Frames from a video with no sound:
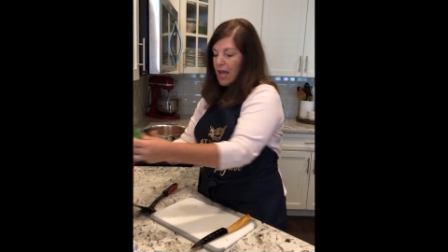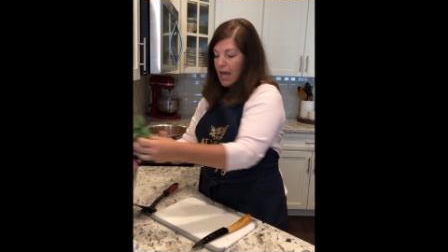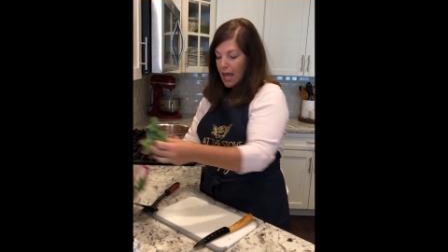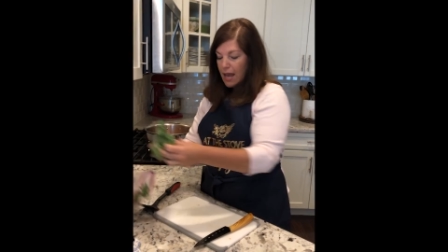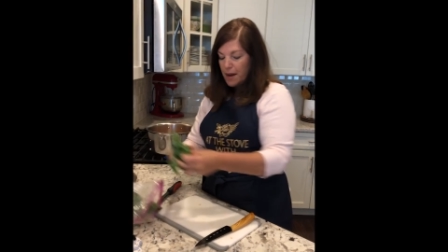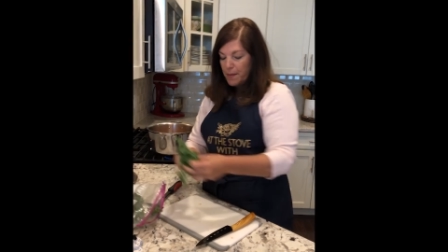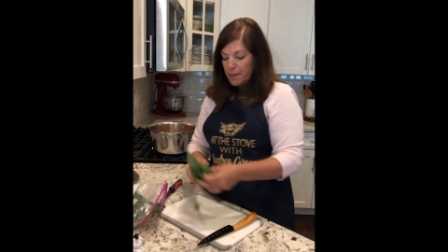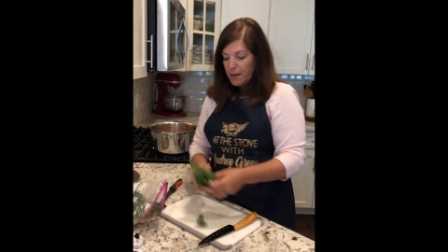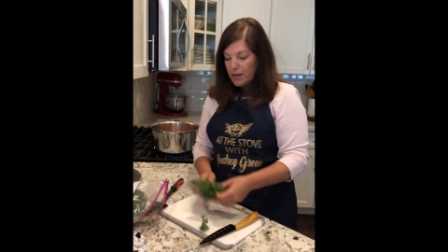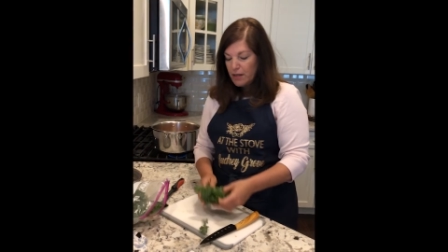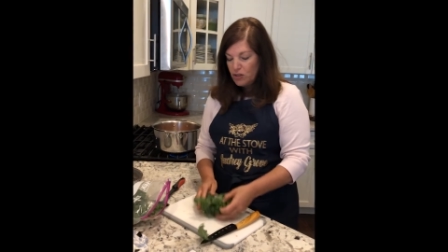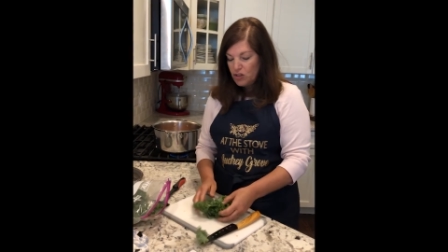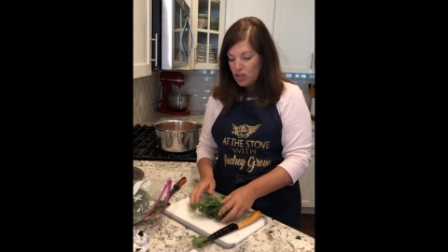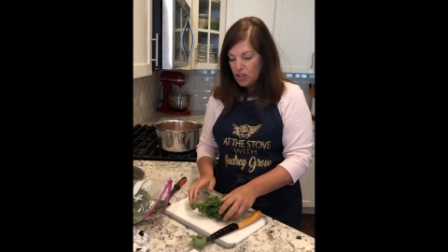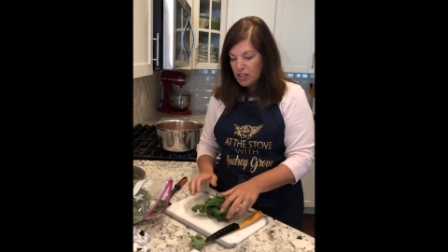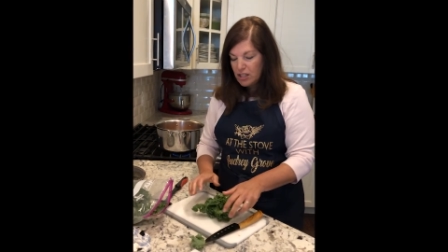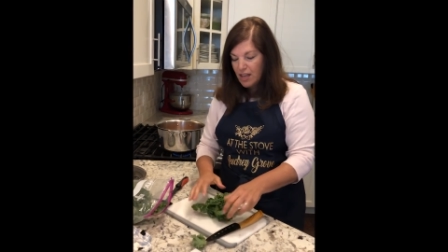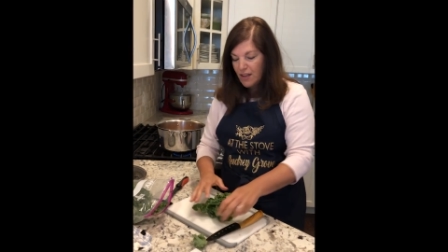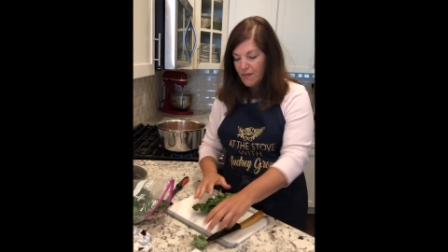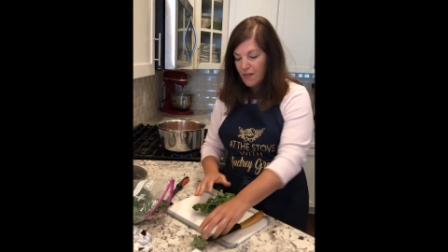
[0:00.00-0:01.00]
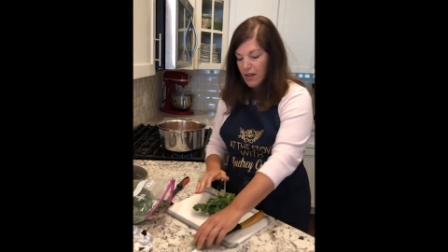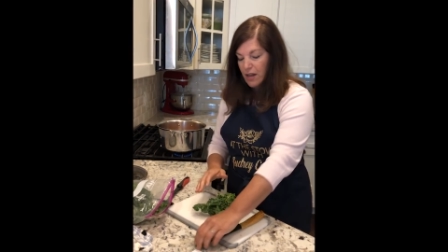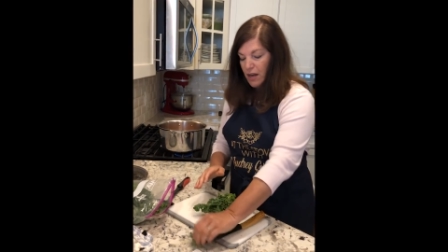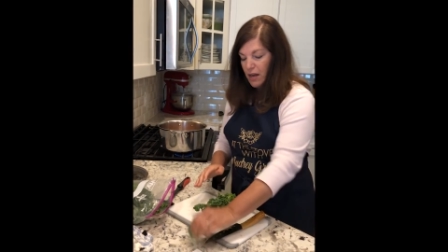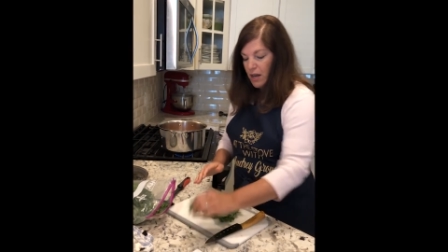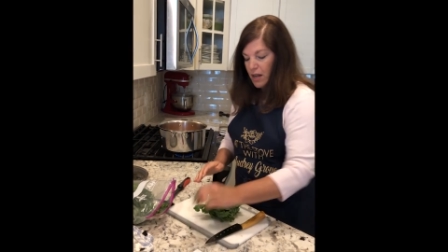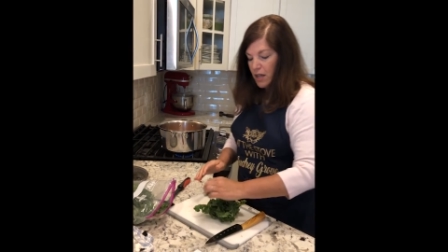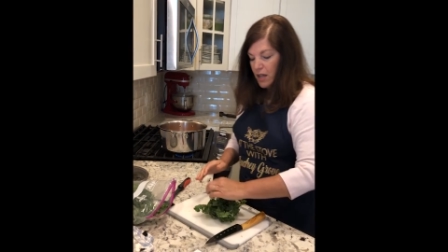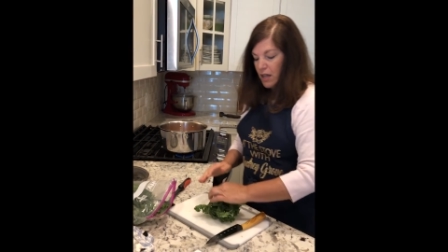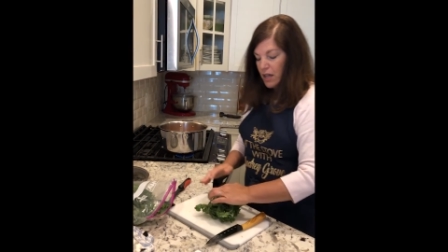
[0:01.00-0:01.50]
and I'm gonna just give
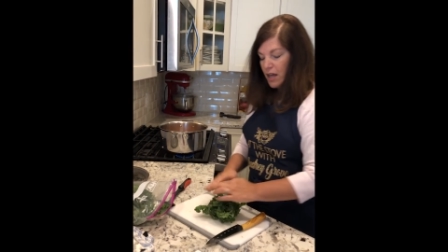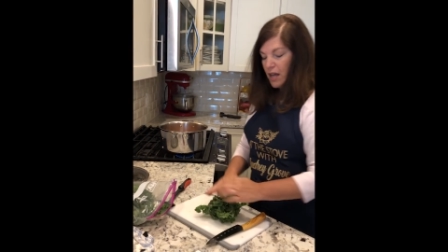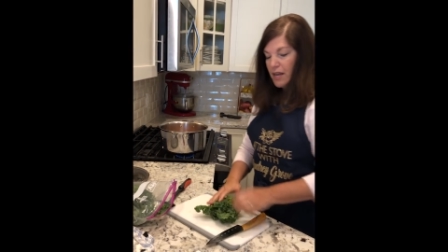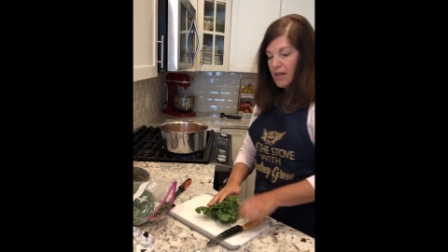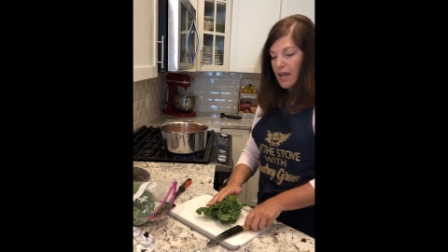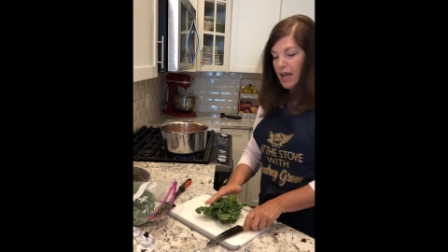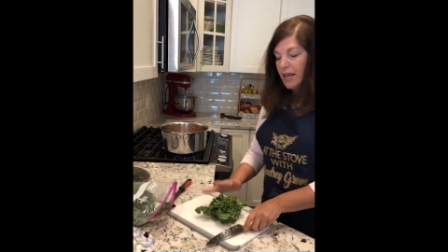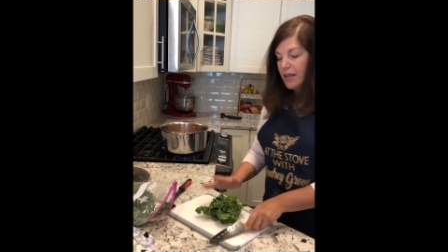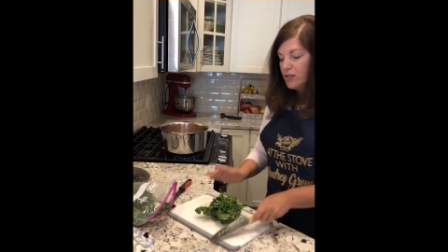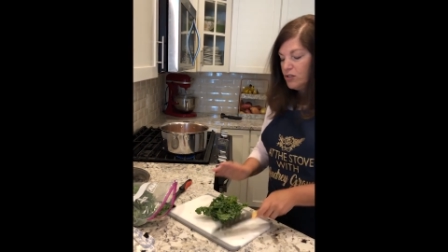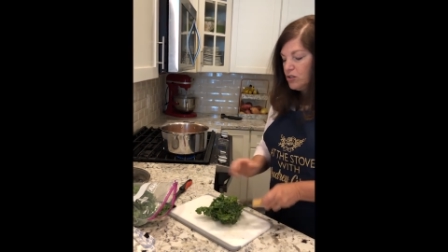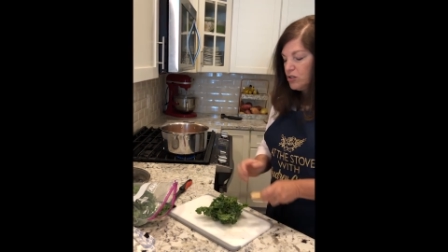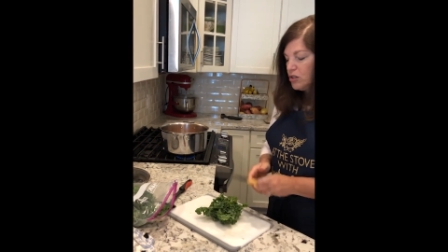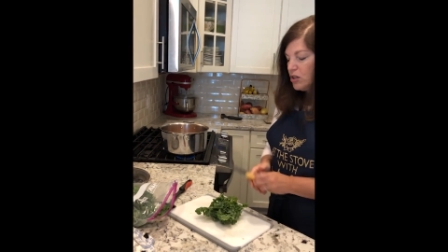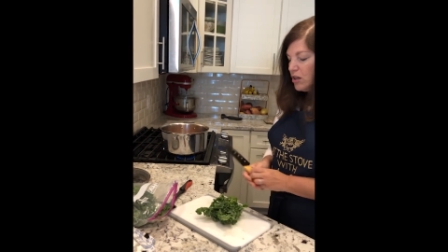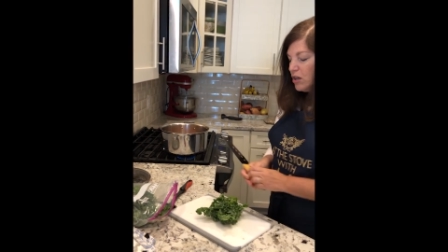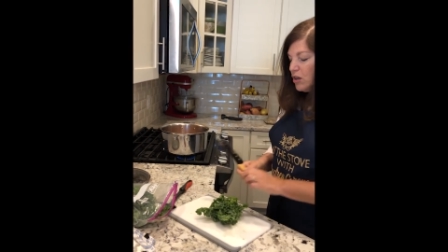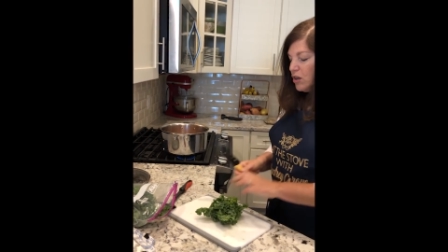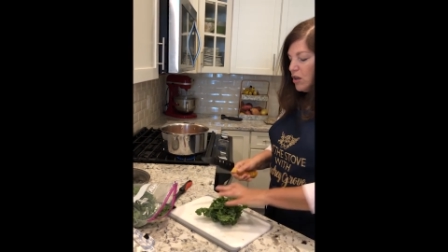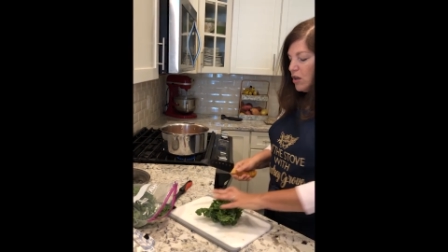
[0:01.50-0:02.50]
it a nice